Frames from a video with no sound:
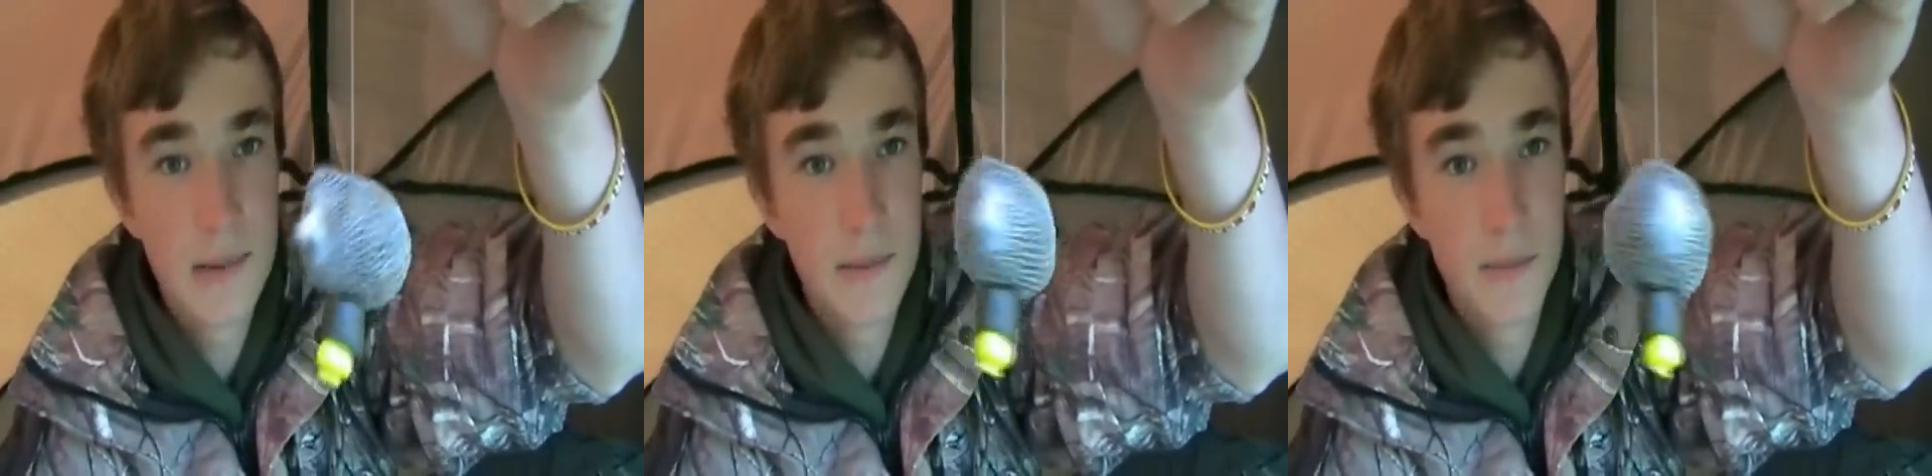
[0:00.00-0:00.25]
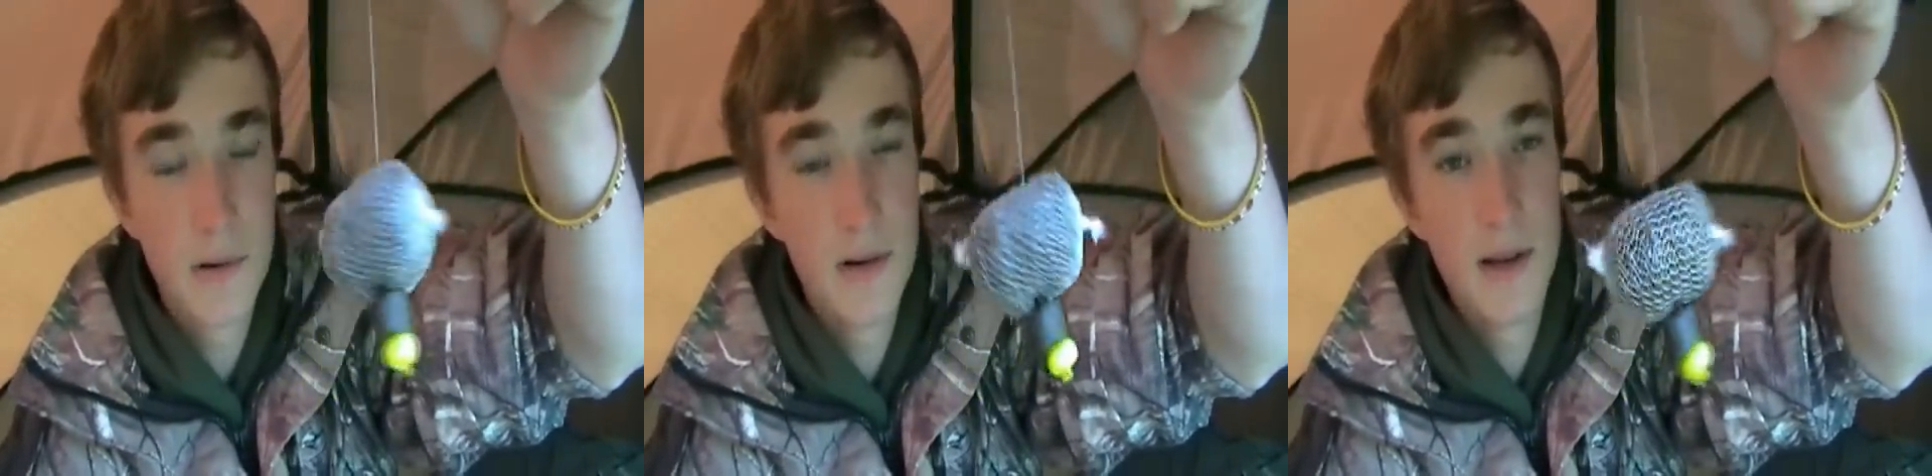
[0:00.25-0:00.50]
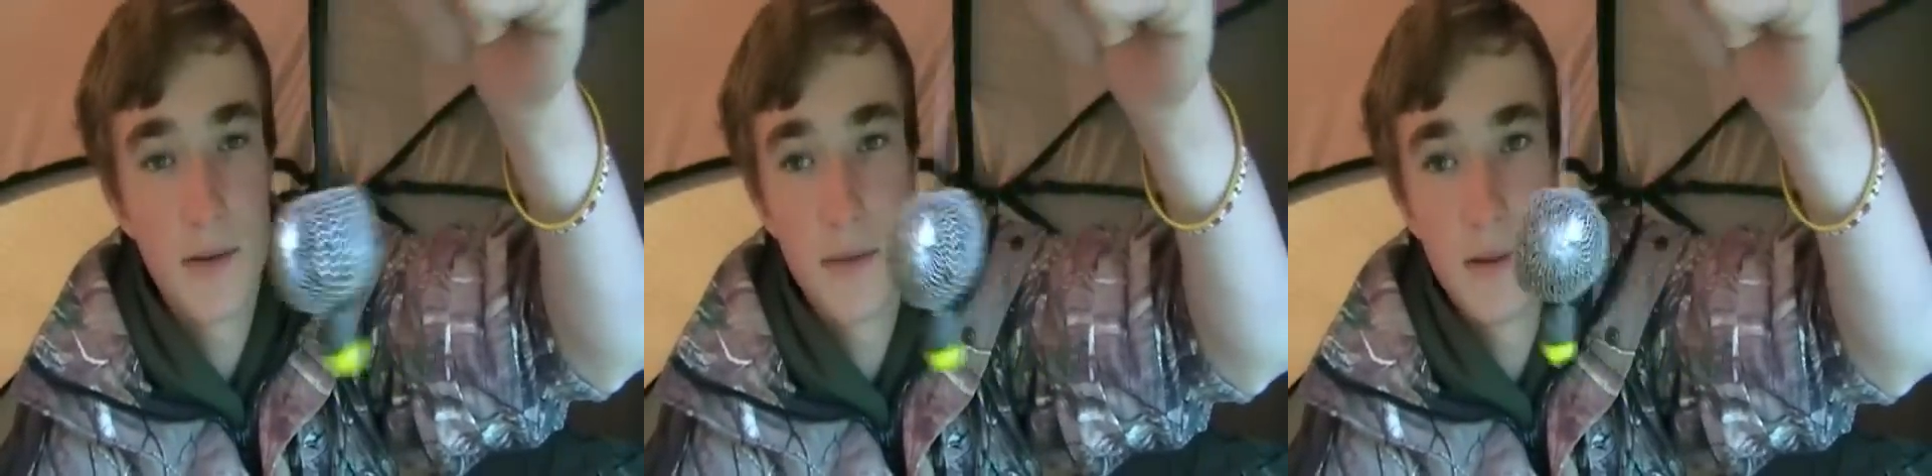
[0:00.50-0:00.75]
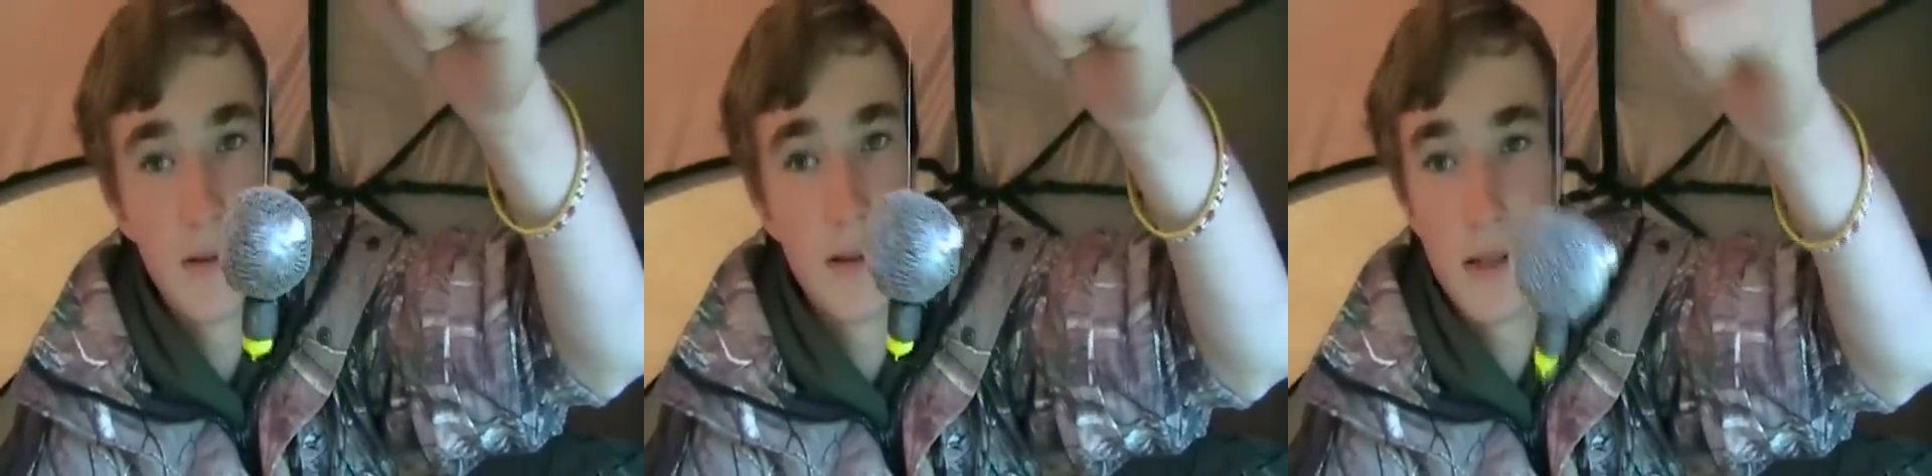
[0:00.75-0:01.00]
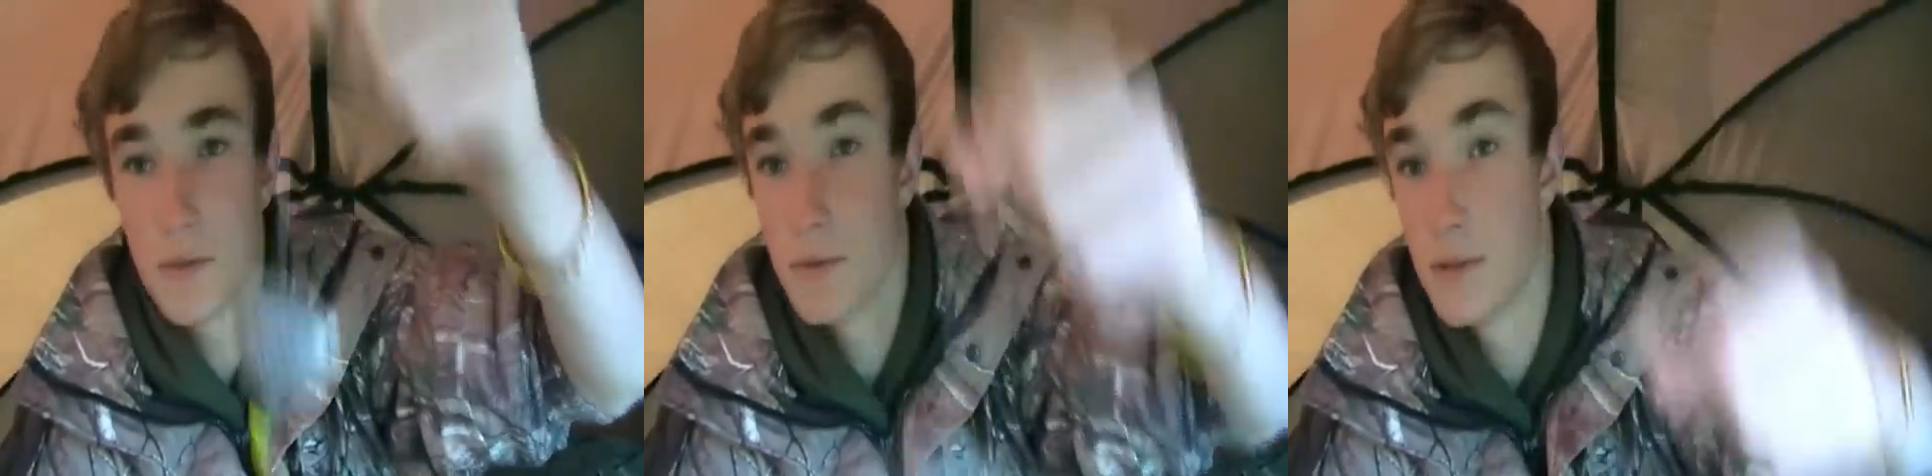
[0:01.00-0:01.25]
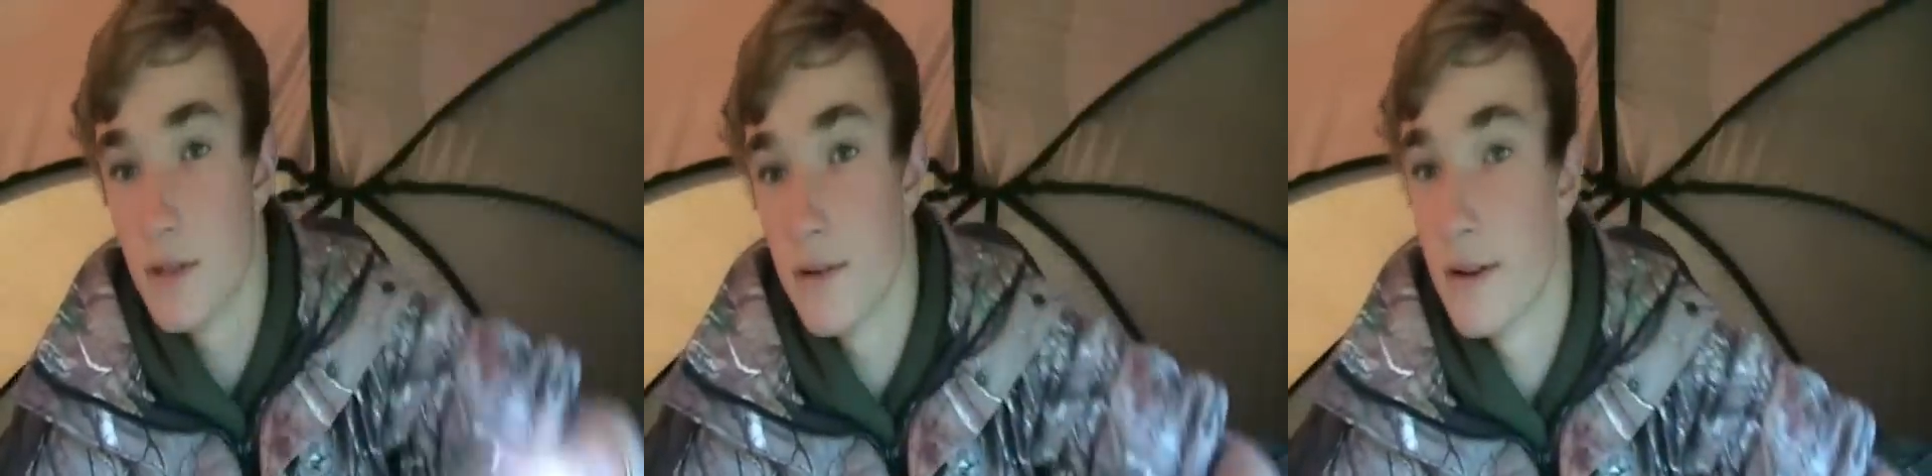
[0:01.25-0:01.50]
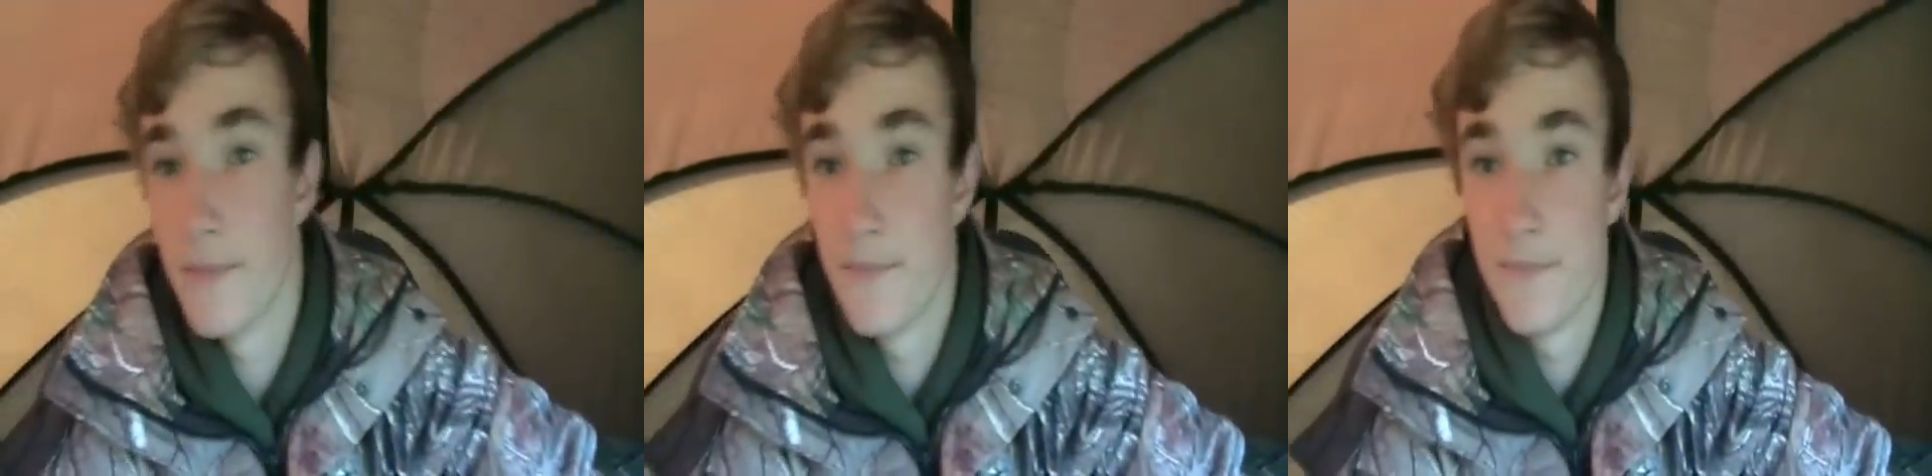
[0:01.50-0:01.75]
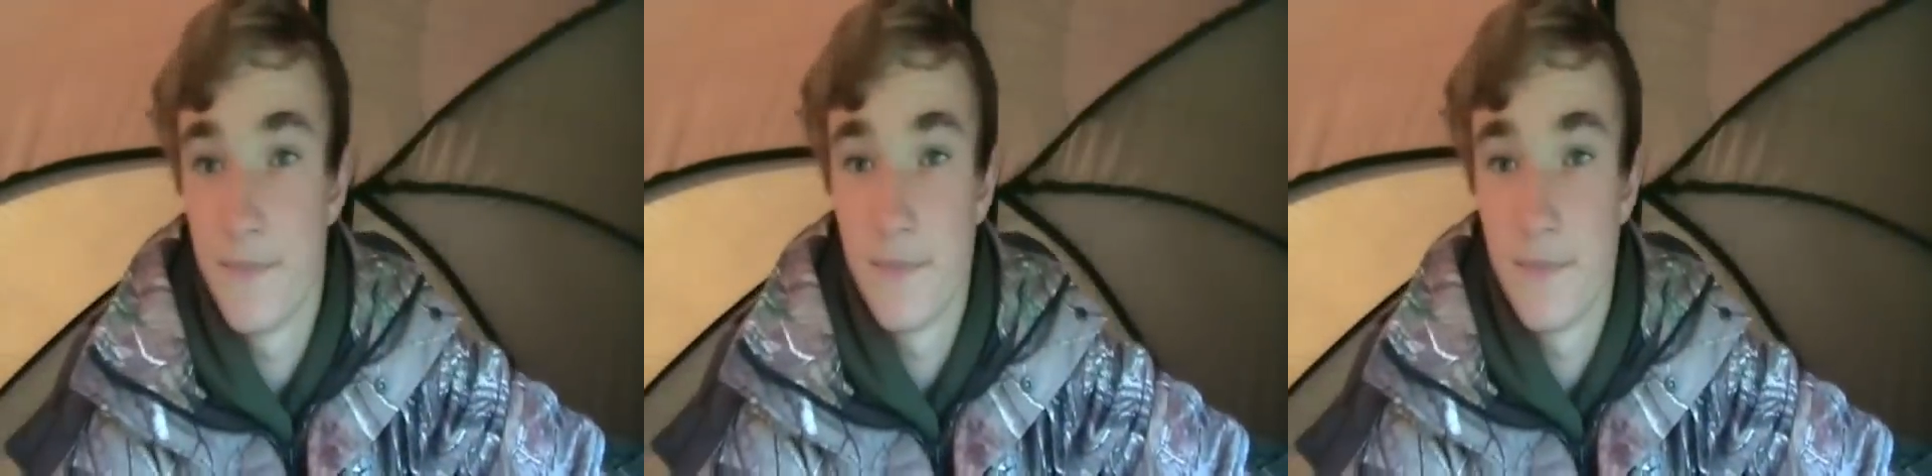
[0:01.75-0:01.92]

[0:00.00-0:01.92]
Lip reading: Salmon Pro liquid, and that's what's doing it.